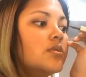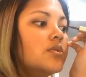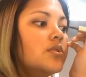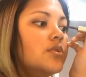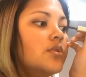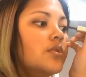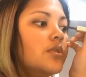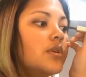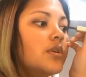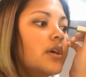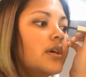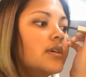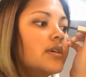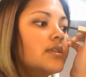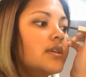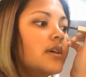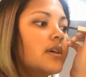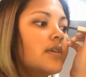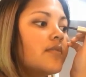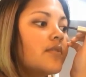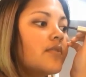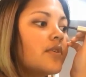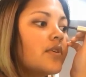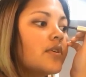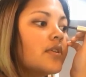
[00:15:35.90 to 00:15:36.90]
Do you guys
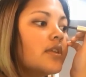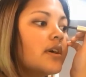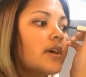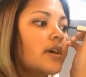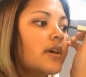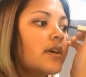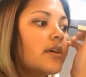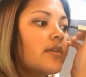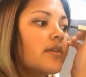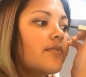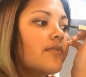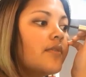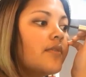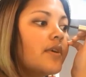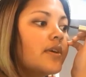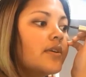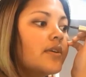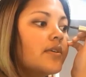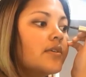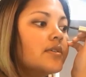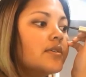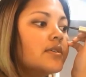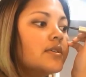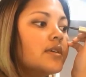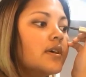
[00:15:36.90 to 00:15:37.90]
ever like find
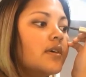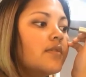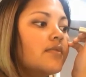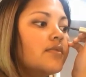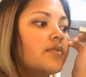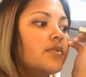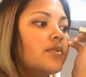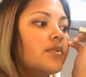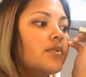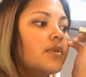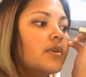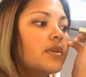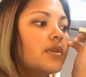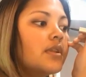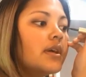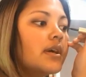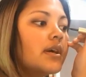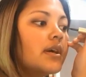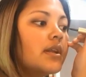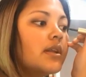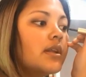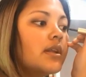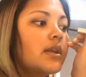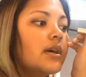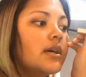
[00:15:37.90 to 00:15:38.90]
yourself doing like a
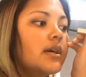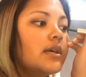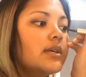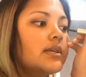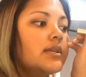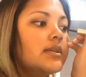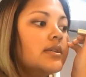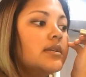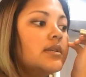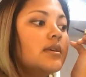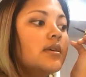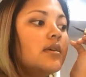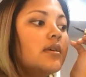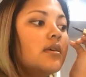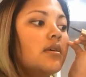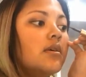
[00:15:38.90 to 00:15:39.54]
nice